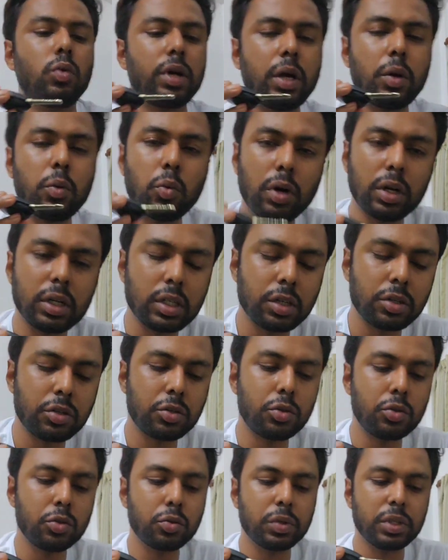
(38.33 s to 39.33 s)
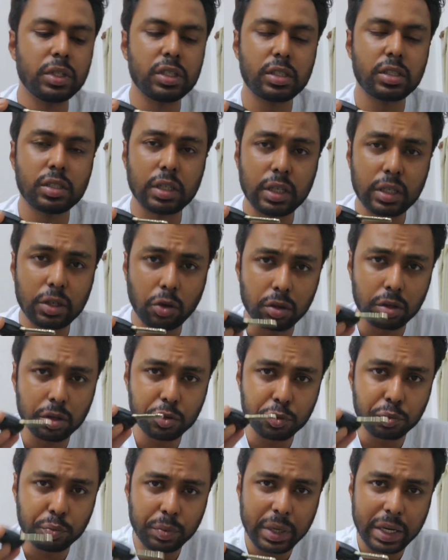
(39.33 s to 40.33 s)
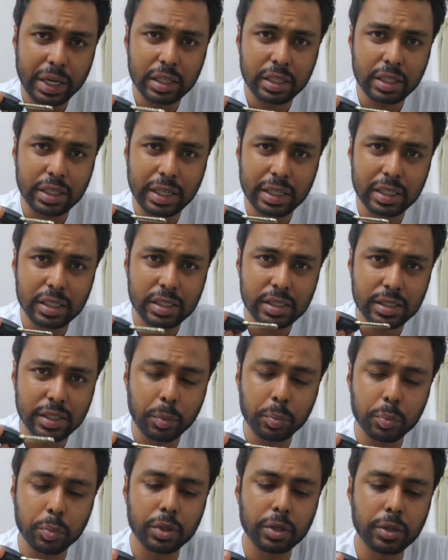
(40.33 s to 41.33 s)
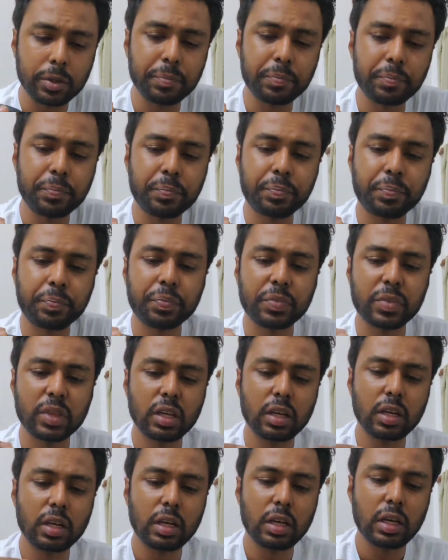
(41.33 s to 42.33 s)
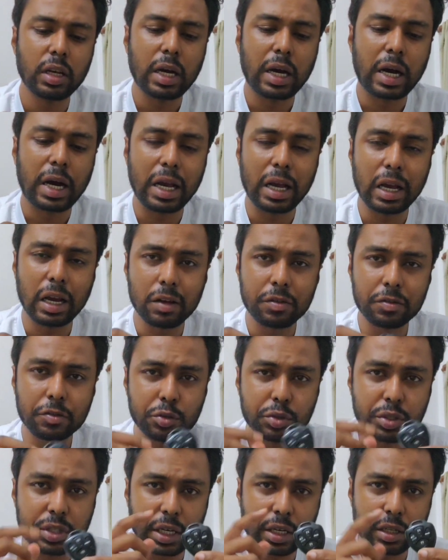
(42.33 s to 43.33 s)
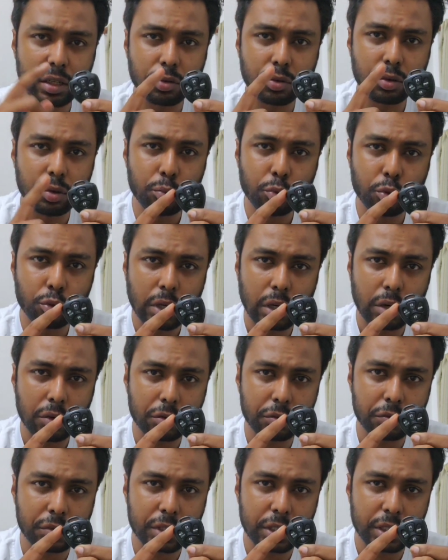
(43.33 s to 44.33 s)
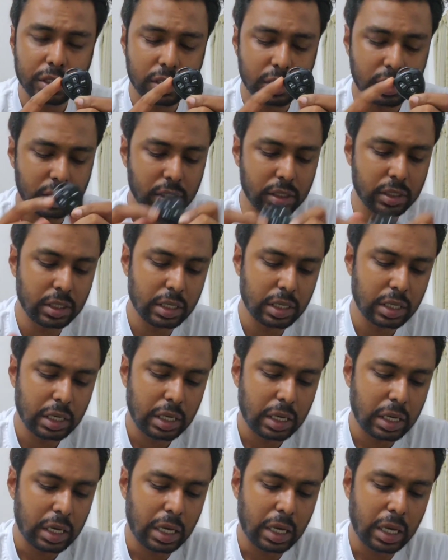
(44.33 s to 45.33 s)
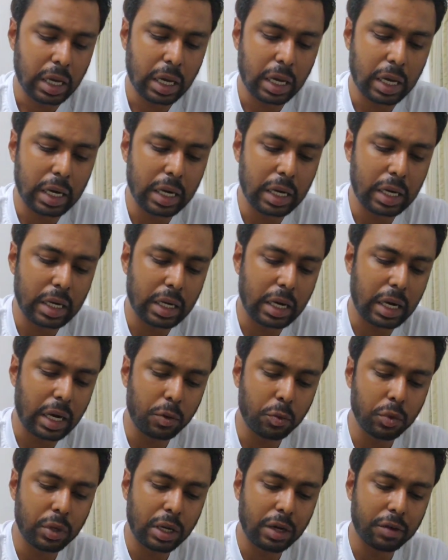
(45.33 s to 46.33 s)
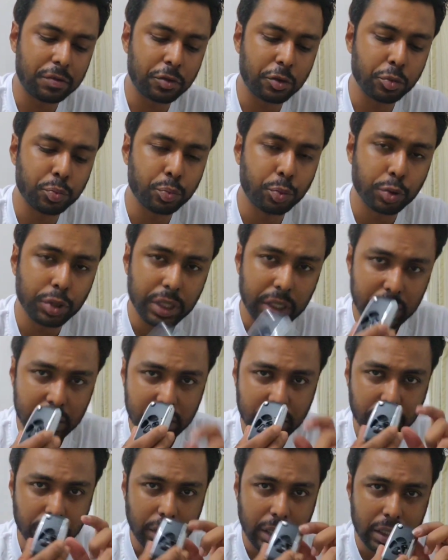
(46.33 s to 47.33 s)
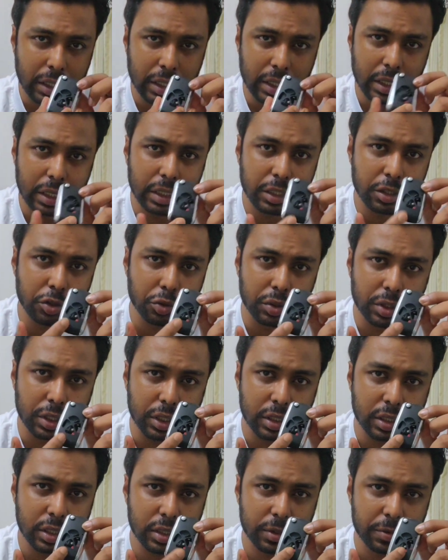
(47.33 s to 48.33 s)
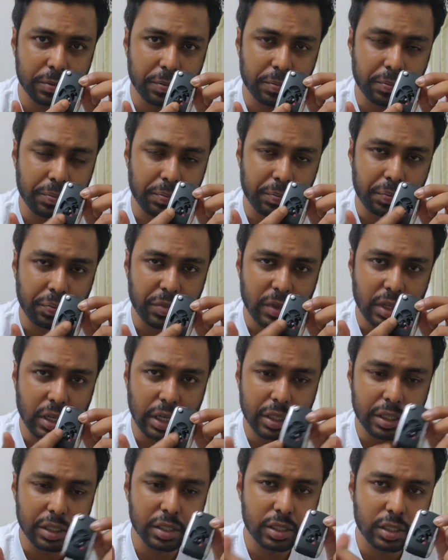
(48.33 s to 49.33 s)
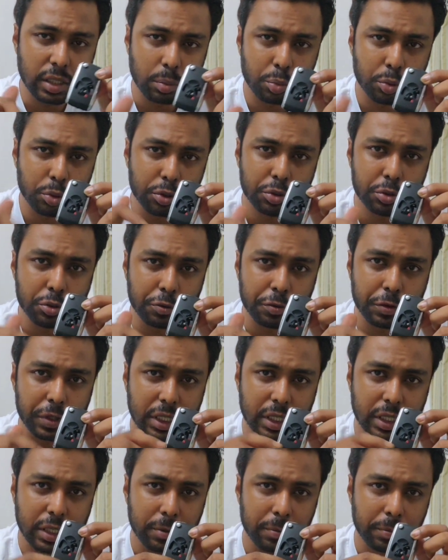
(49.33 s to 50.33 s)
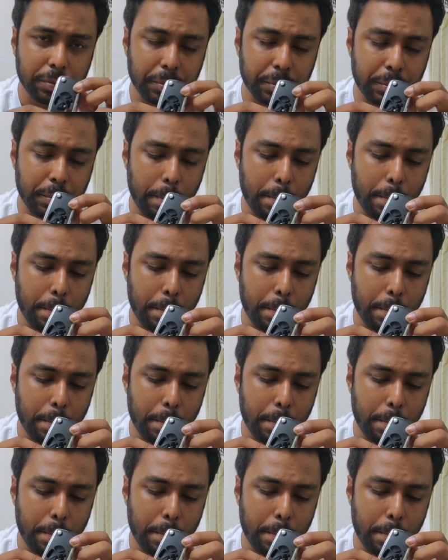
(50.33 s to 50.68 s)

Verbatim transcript: what I wanted to do is, in order to make things simple, I have to take the remote out of this and I would have to put it directly into this. It is supposed to fit in.